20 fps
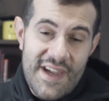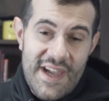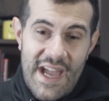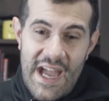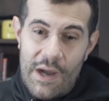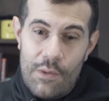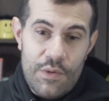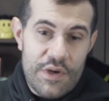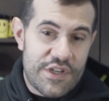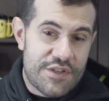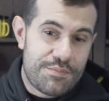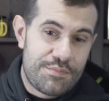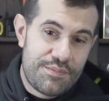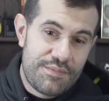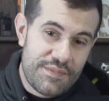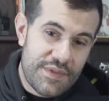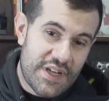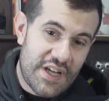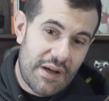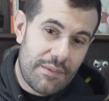I wish
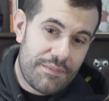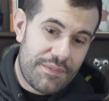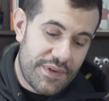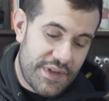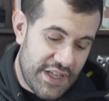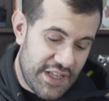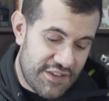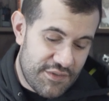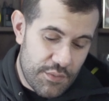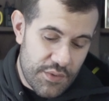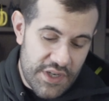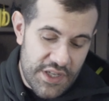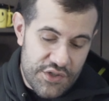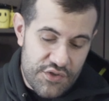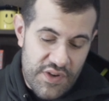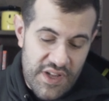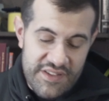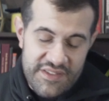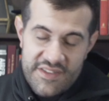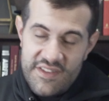companies would
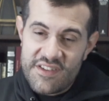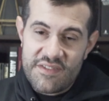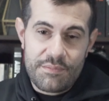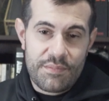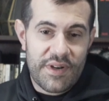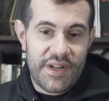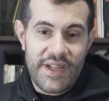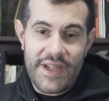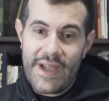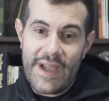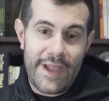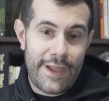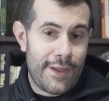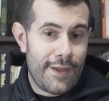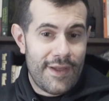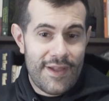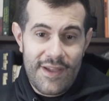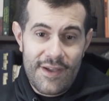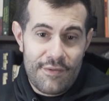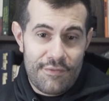address this, but hey,
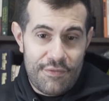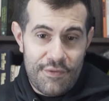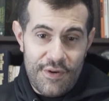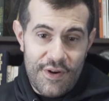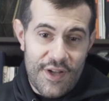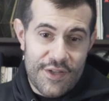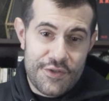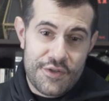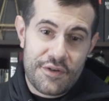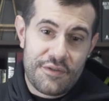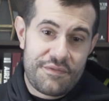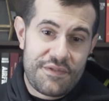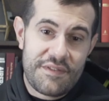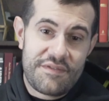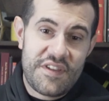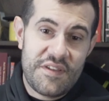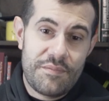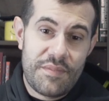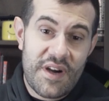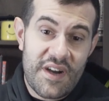for
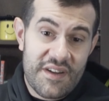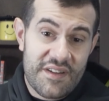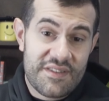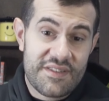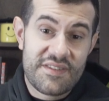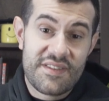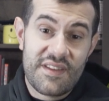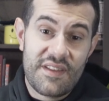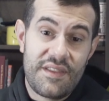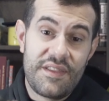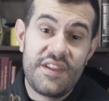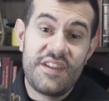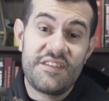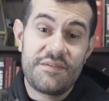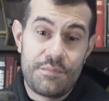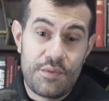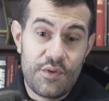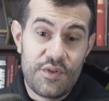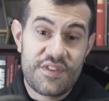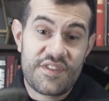150 bucks, these
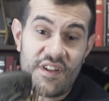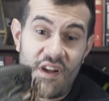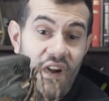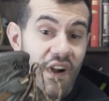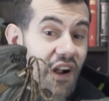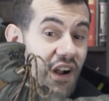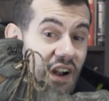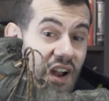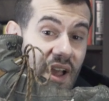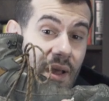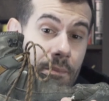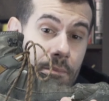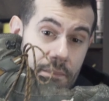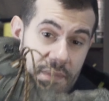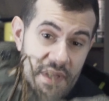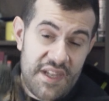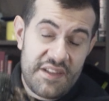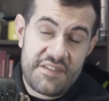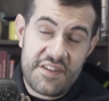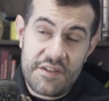boots are
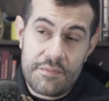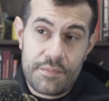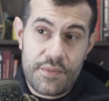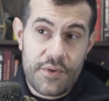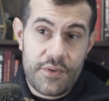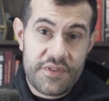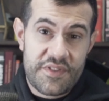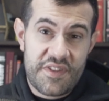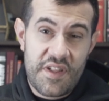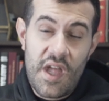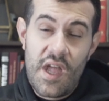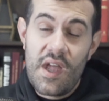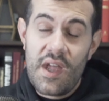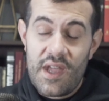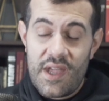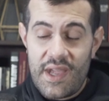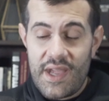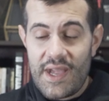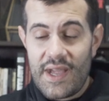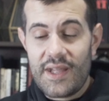amazing boots
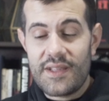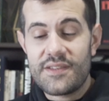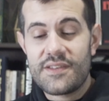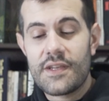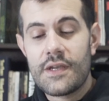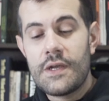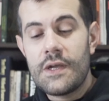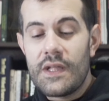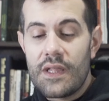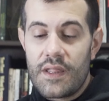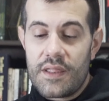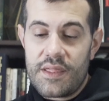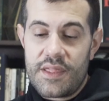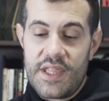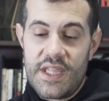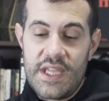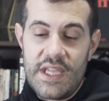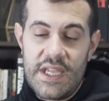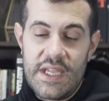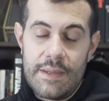and
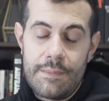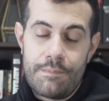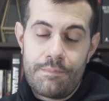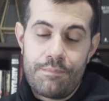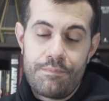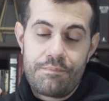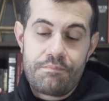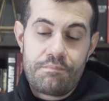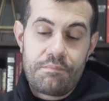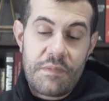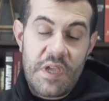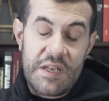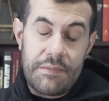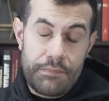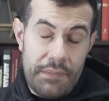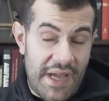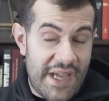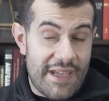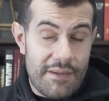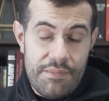the, in
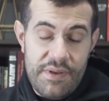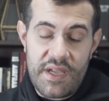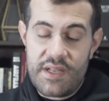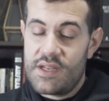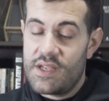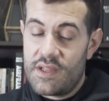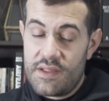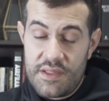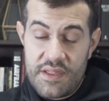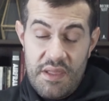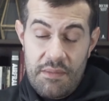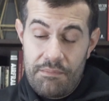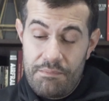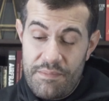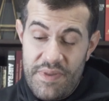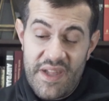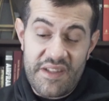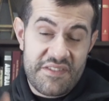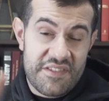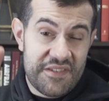my opinion, the
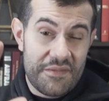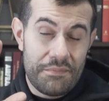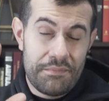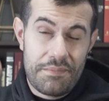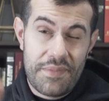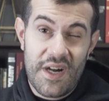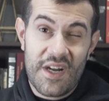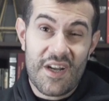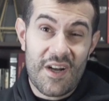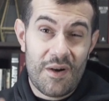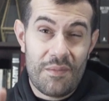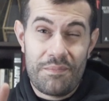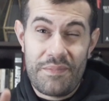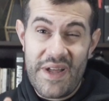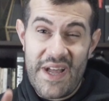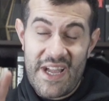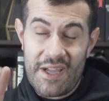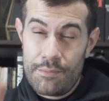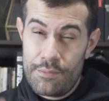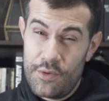best bug out
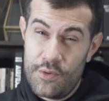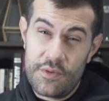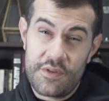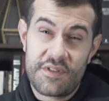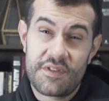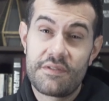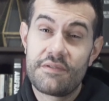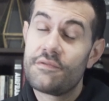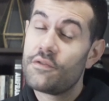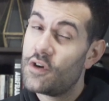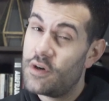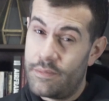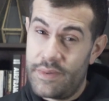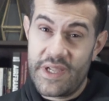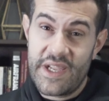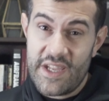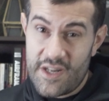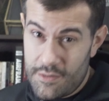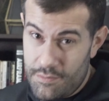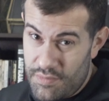bag boots for
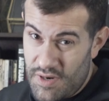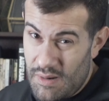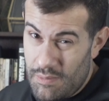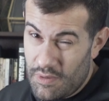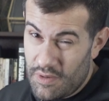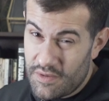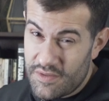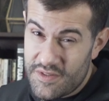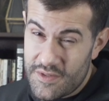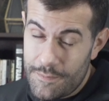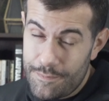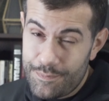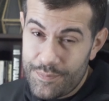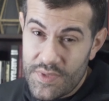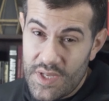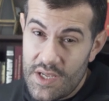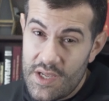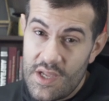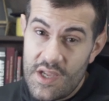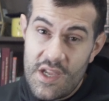beginner preppers.
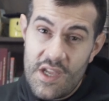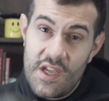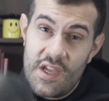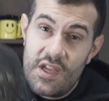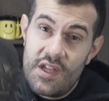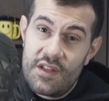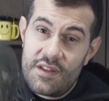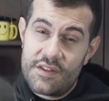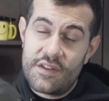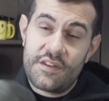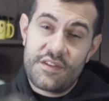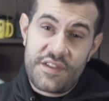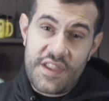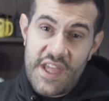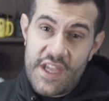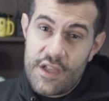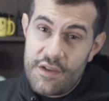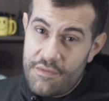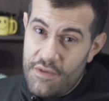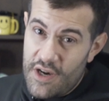So
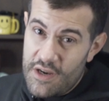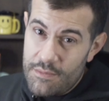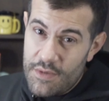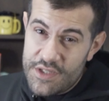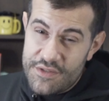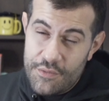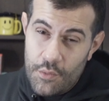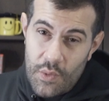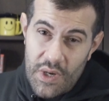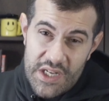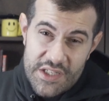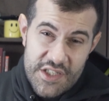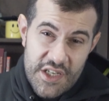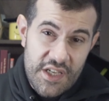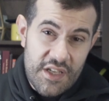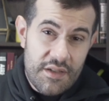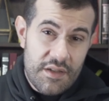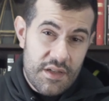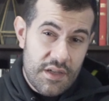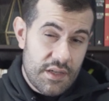thank you very much for
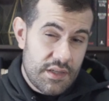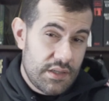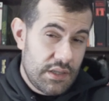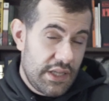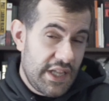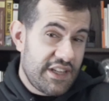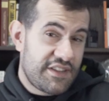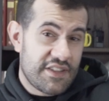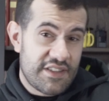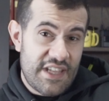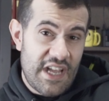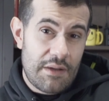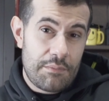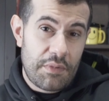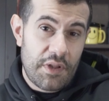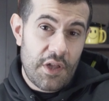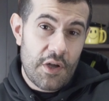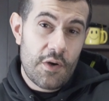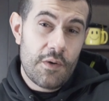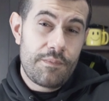watching. Links are down
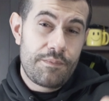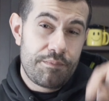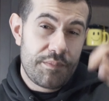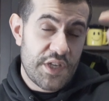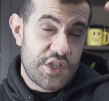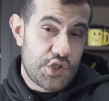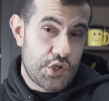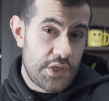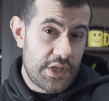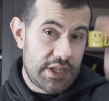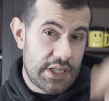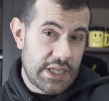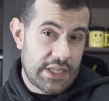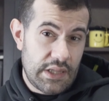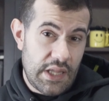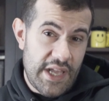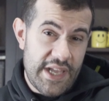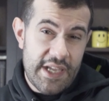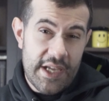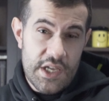below. Make sure you click
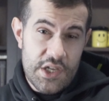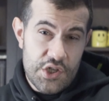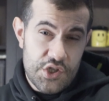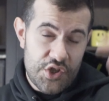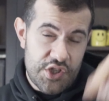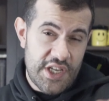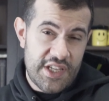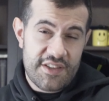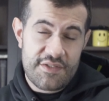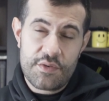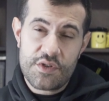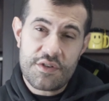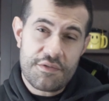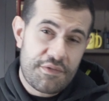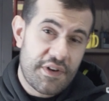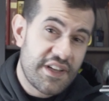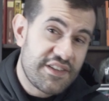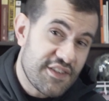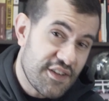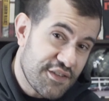like, share this with your
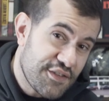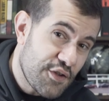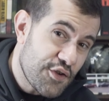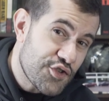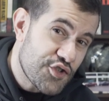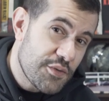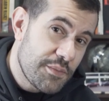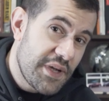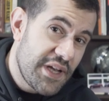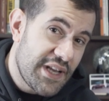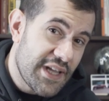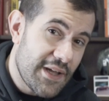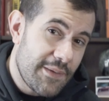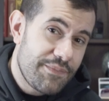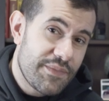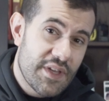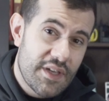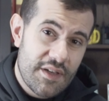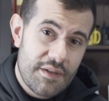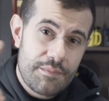friends on social
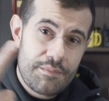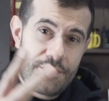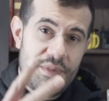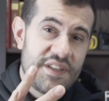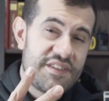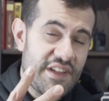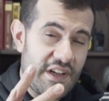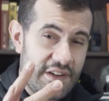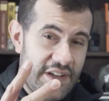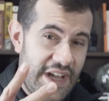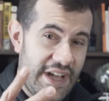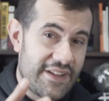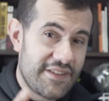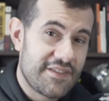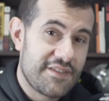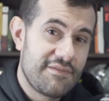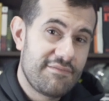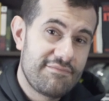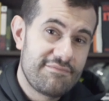media. Peace out, guys.